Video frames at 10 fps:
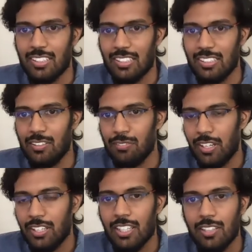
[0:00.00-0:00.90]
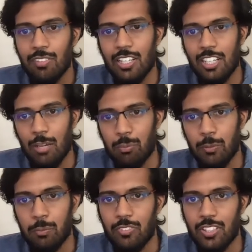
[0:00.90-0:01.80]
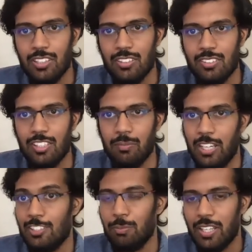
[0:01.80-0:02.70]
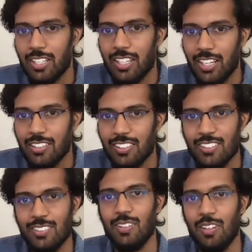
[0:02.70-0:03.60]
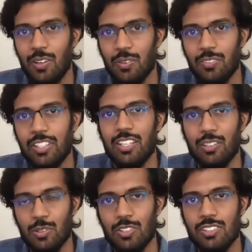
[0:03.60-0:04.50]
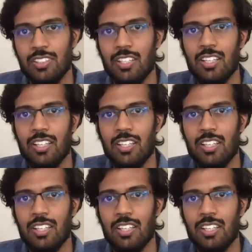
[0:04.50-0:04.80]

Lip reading: And then finally, we'll wrap up with some aspiring ideas on how we can use